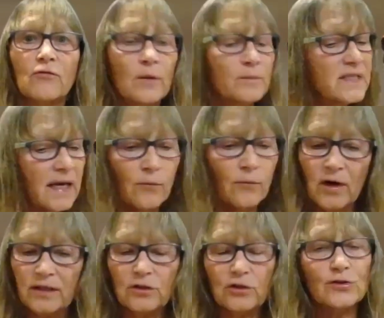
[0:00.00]
From day
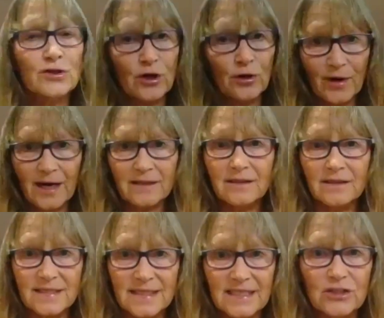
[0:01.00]
one, you start
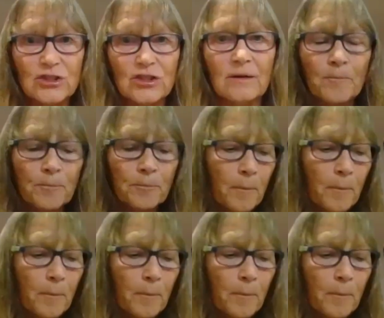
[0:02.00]
practice teaching.